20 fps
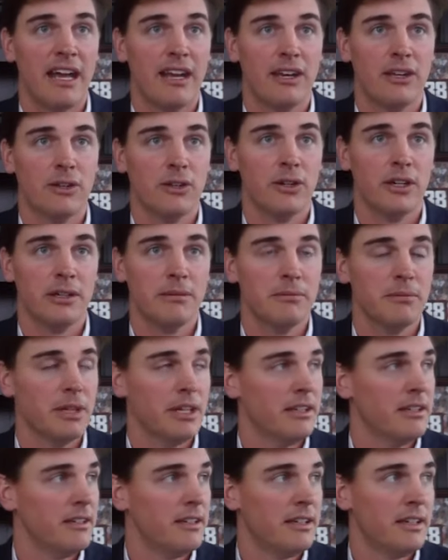and do it.
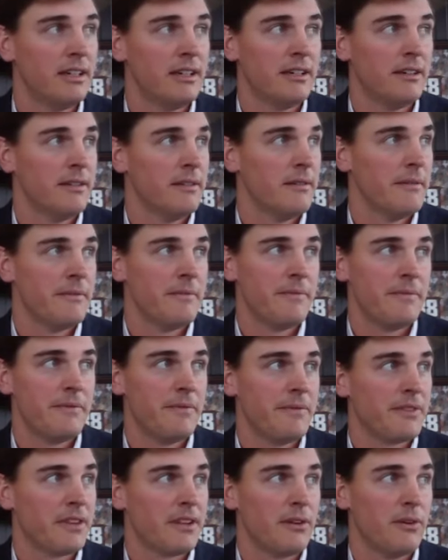But right,
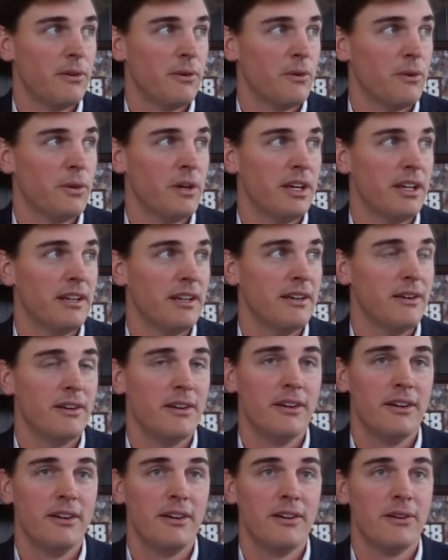when,
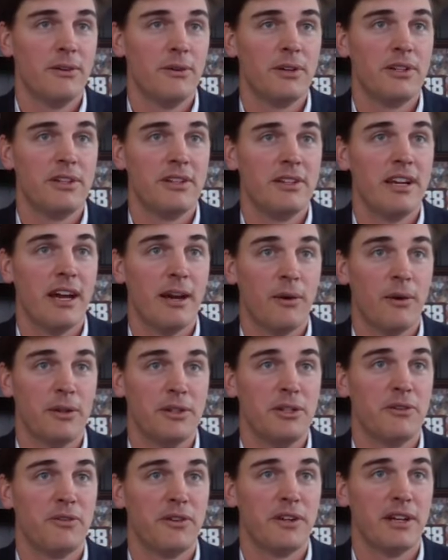clean. When, yeah, when
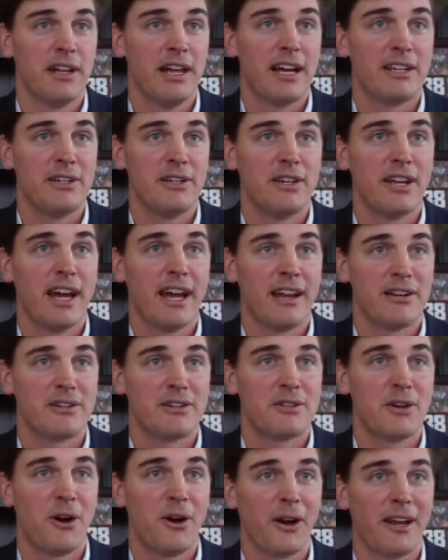you feel like you got a
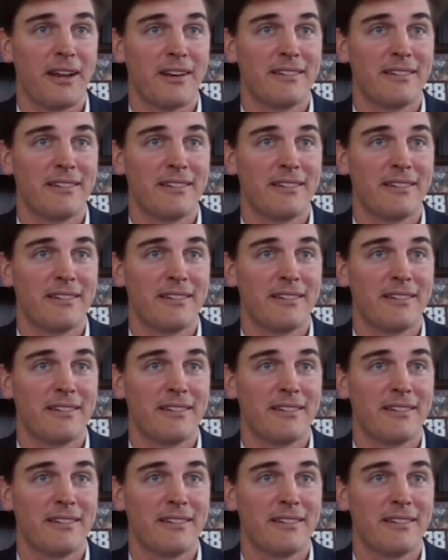target,